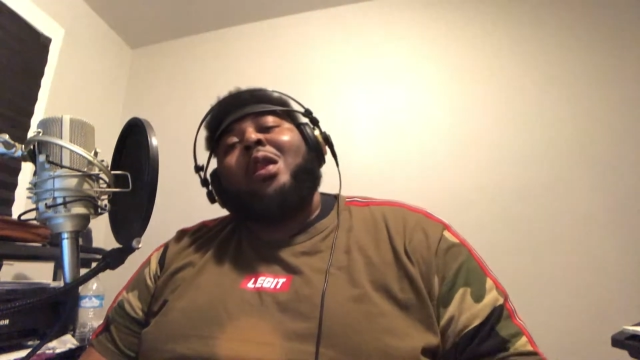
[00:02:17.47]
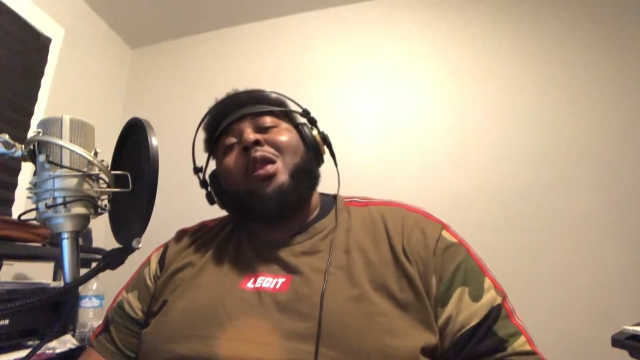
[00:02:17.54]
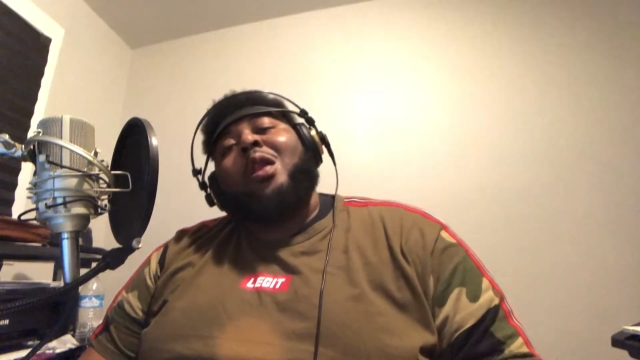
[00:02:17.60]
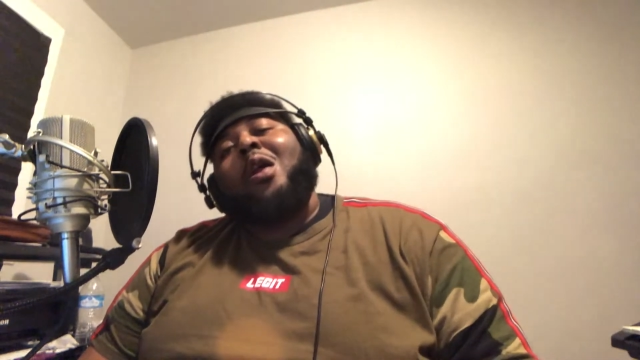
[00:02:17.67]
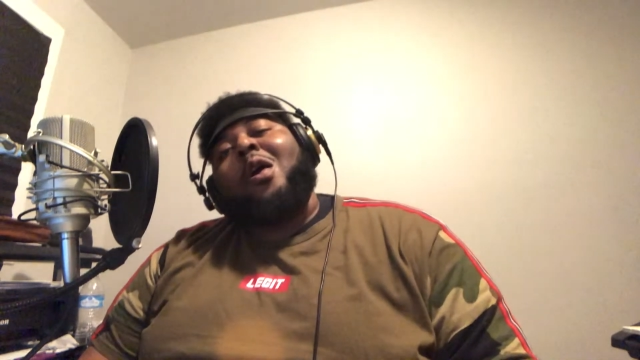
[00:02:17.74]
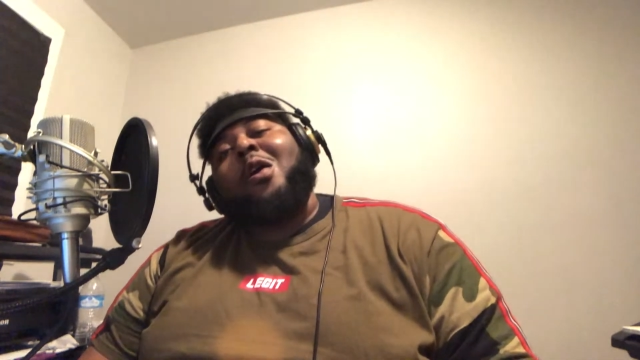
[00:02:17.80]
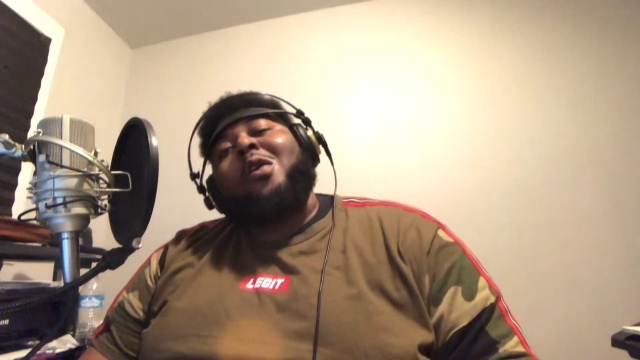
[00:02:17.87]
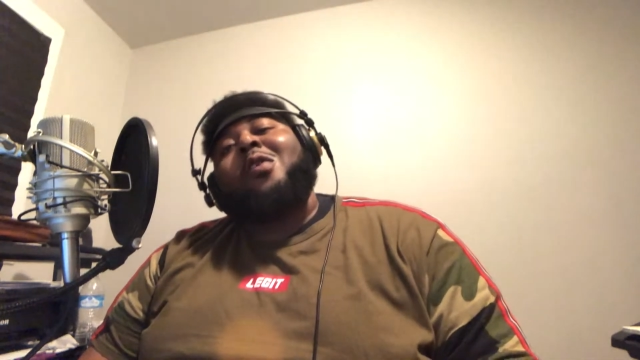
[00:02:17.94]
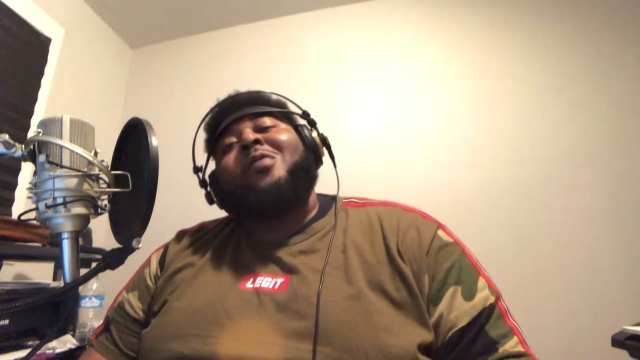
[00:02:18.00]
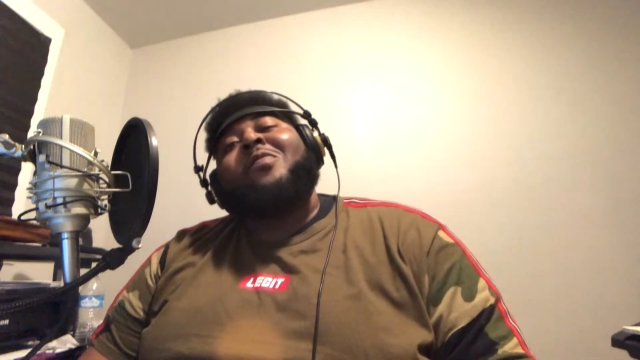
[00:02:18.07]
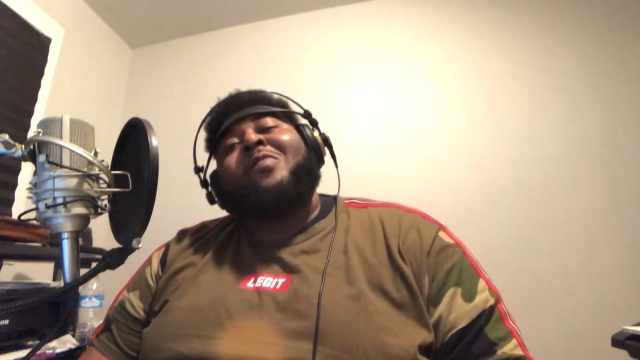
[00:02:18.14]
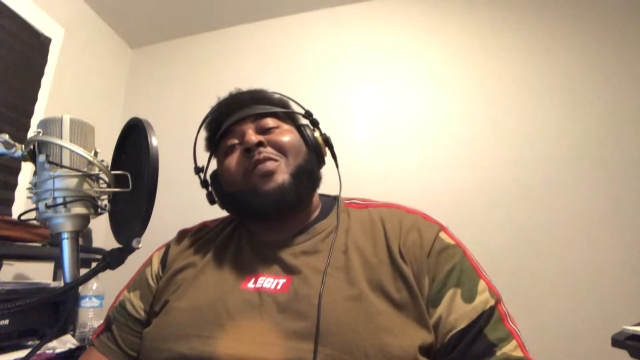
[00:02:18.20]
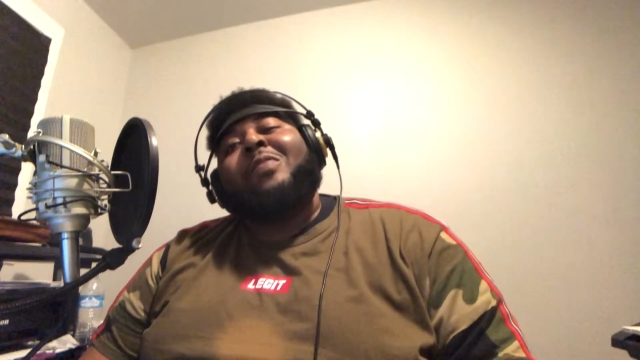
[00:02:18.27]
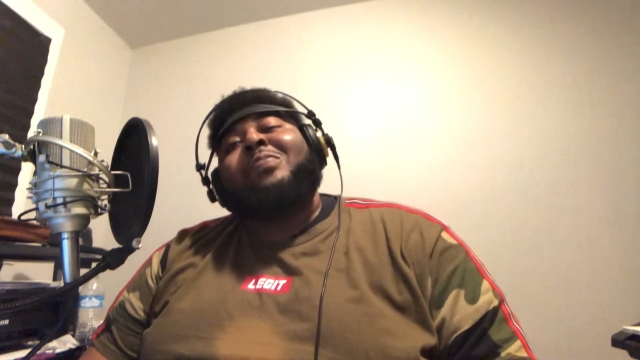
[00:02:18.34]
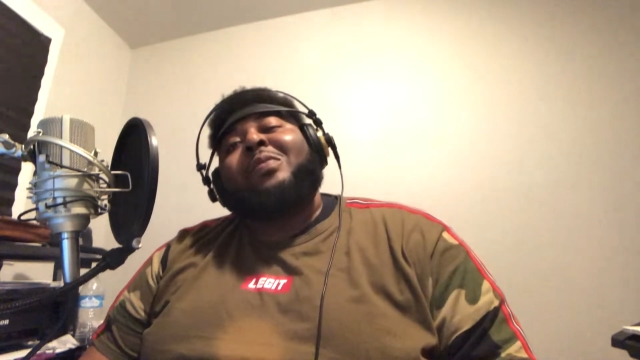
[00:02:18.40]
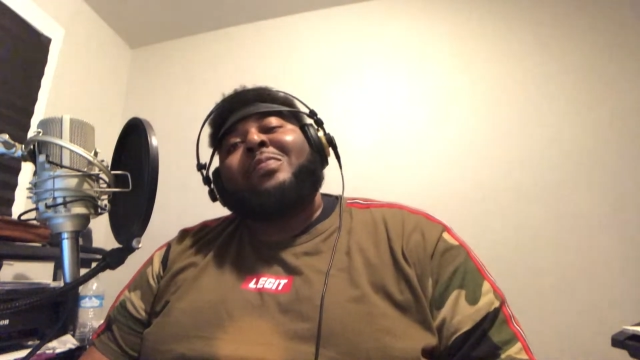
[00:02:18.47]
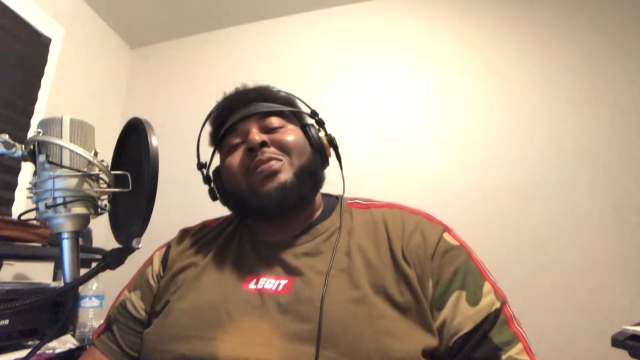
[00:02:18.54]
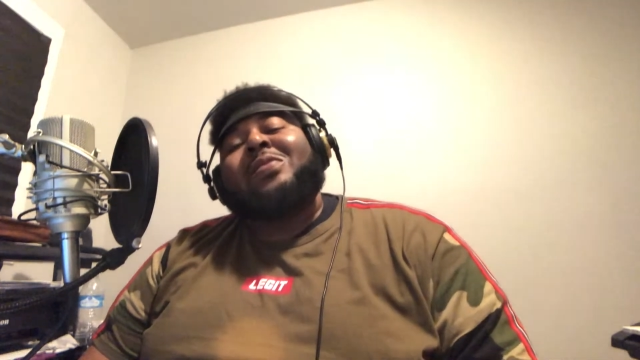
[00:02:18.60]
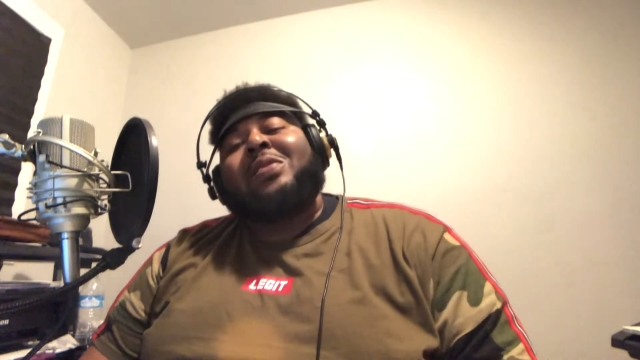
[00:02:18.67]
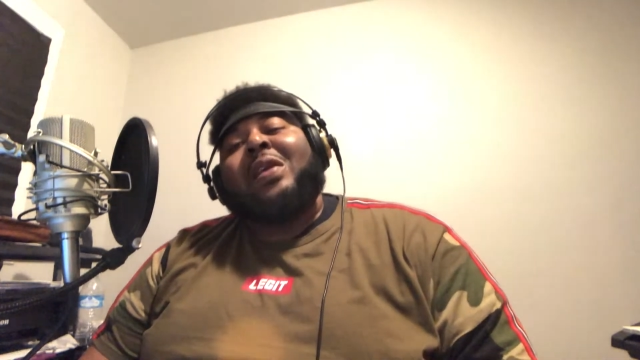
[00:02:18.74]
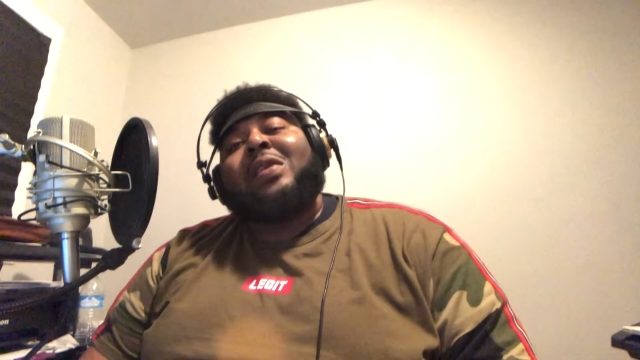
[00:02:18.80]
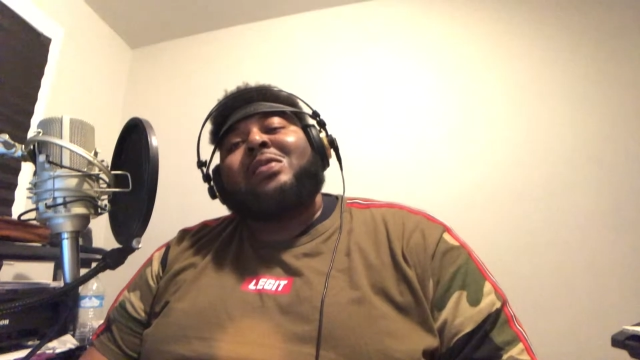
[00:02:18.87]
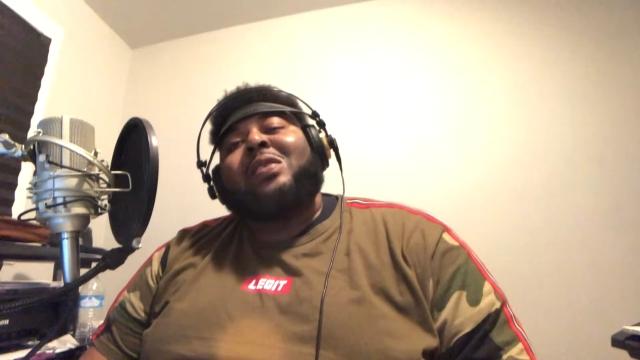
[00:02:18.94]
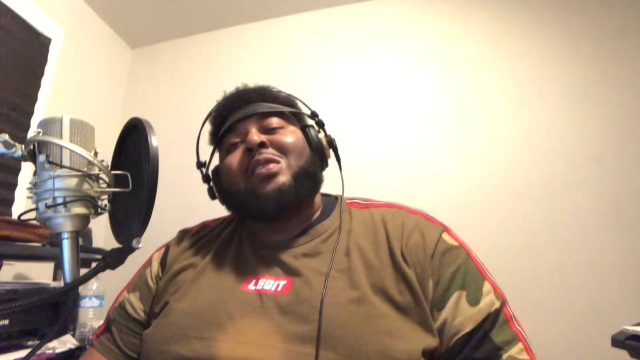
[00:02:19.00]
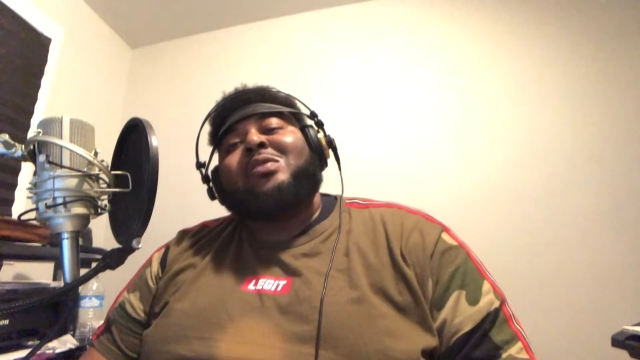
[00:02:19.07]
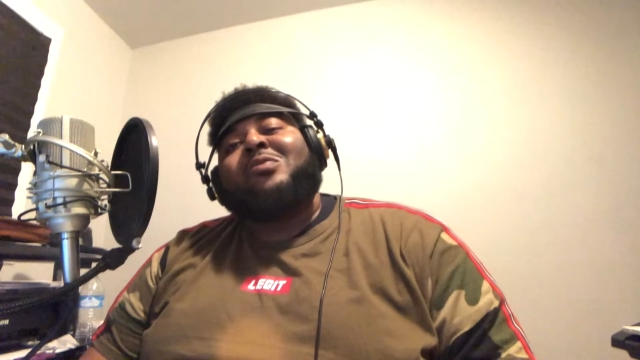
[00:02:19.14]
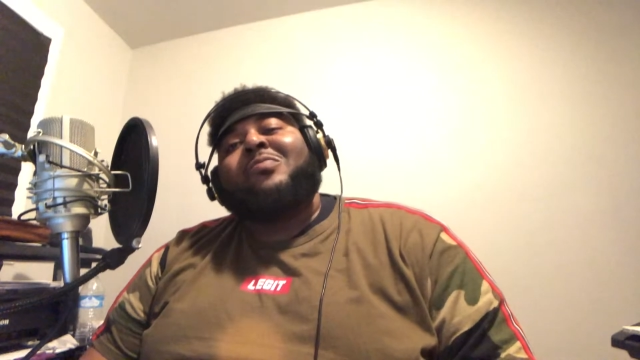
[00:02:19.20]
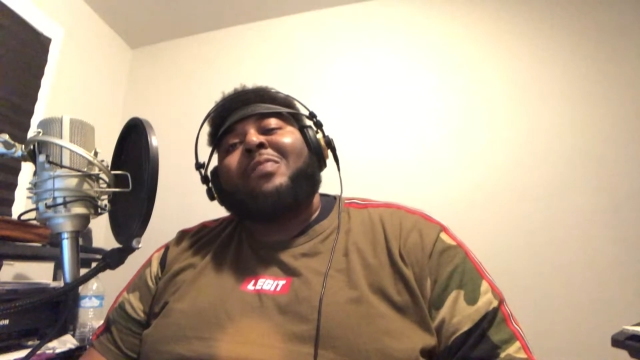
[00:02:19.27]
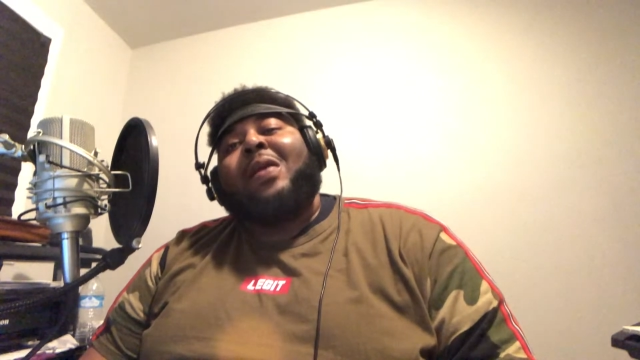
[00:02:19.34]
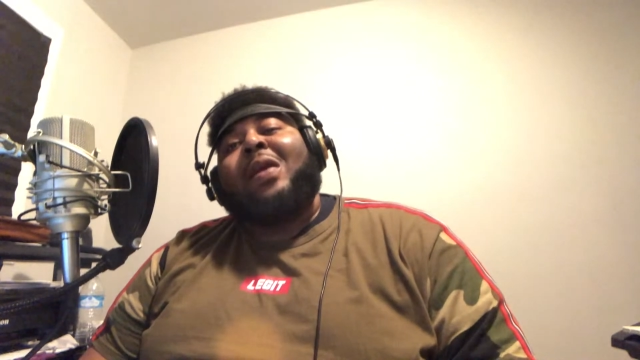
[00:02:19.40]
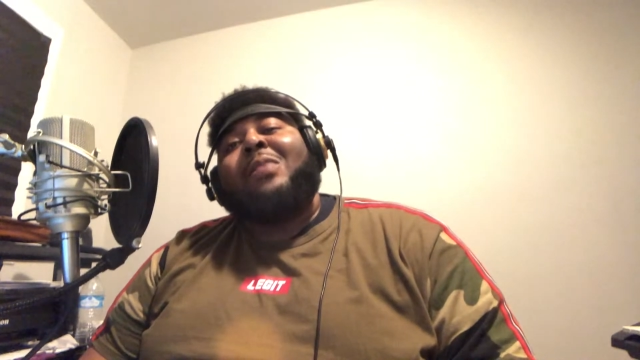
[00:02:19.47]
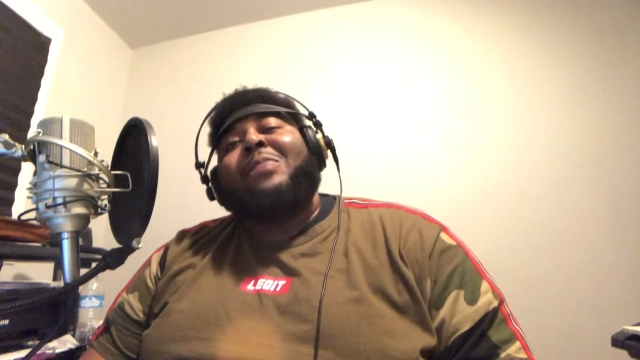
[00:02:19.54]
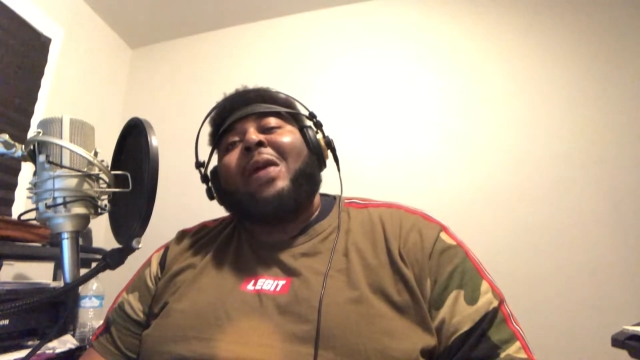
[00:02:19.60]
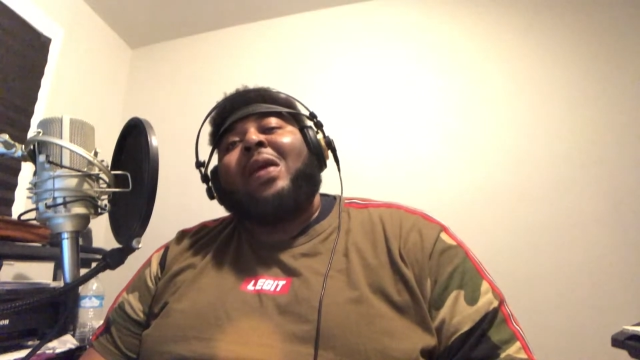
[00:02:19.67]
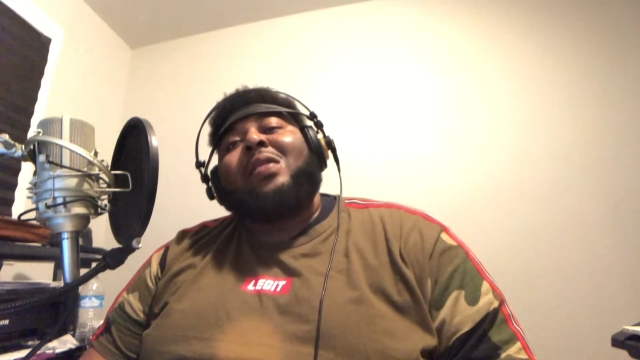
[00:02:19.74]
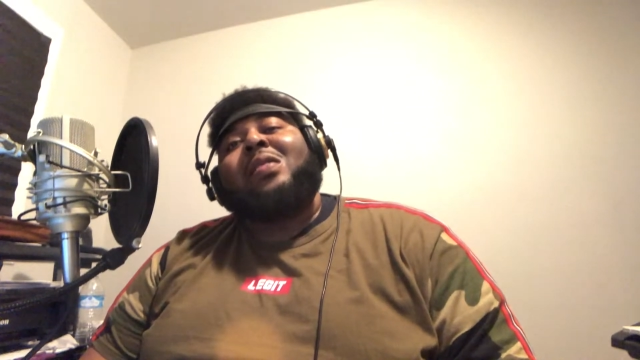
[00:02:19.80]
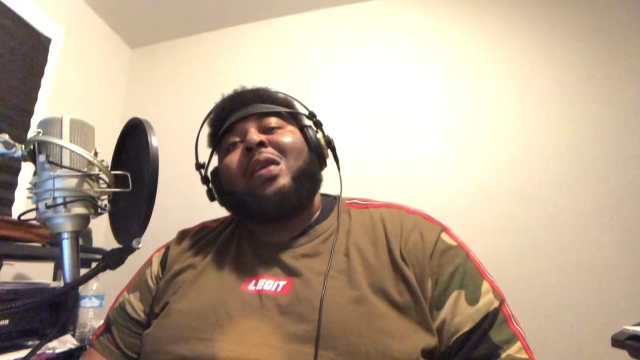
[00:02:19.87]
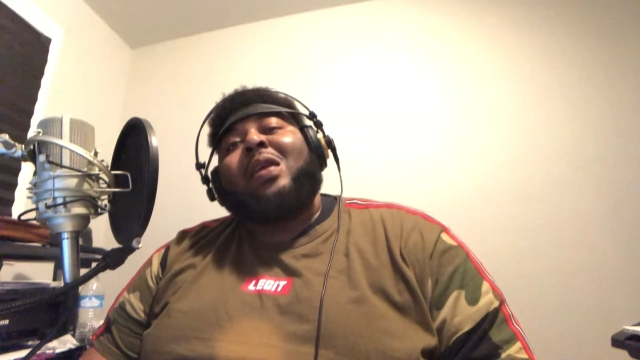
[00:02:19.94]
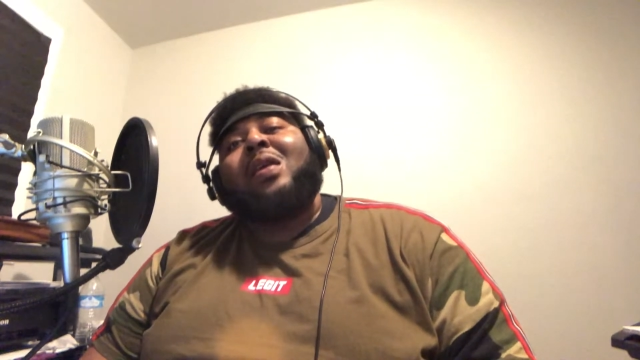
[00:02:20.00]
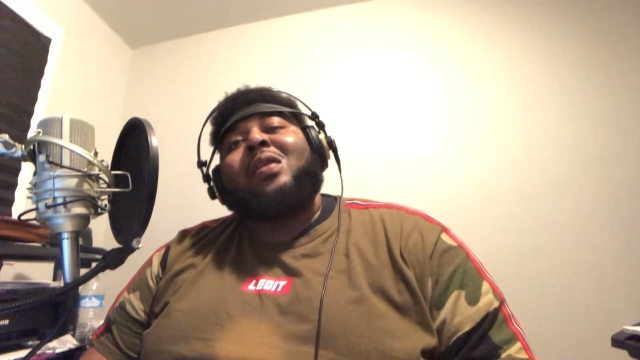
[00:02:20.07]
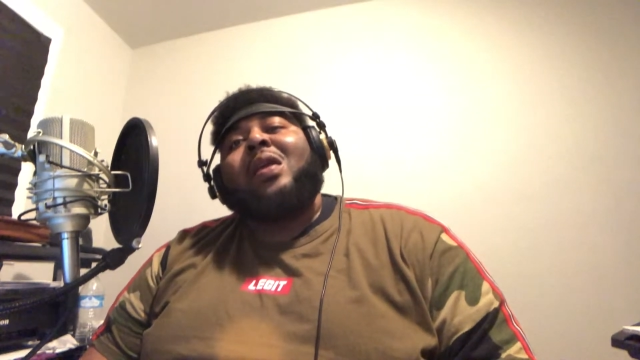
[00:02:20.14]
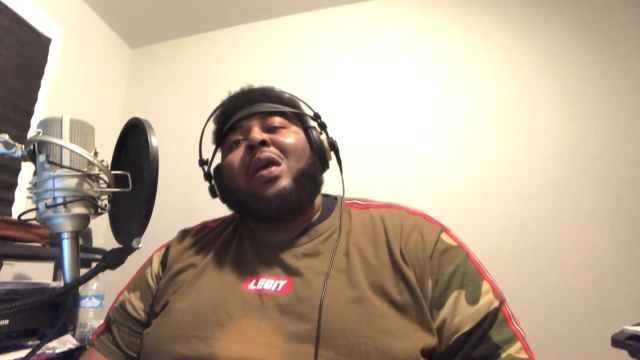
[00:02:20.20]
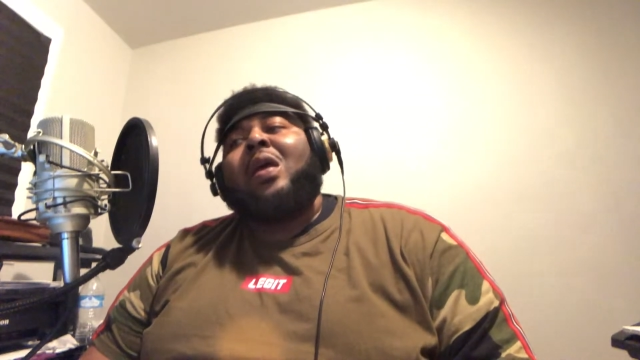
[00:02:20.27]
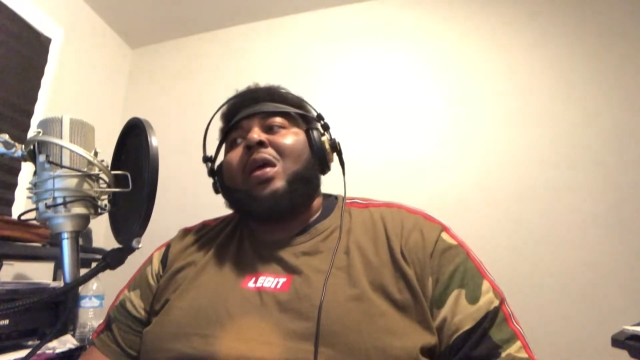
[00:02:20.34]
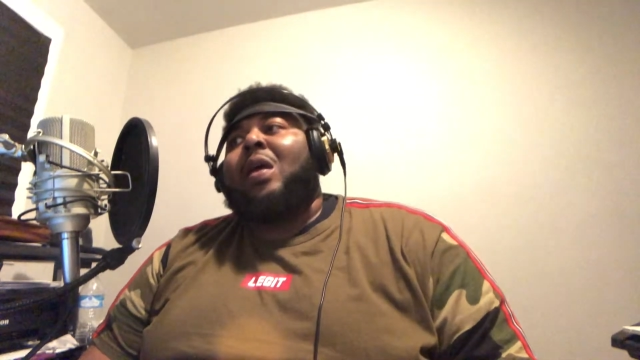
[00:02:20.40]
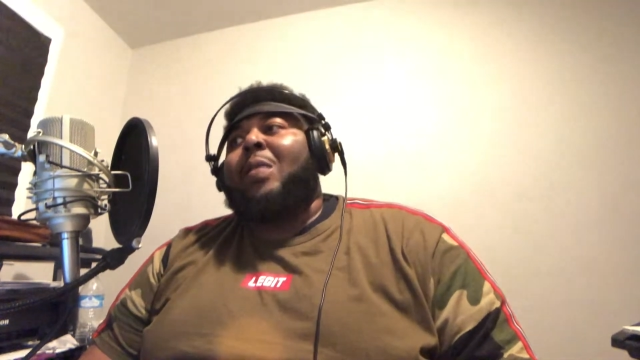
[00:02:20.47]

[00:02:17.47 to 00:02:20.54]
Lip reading: Learn from the mistakes that you made back then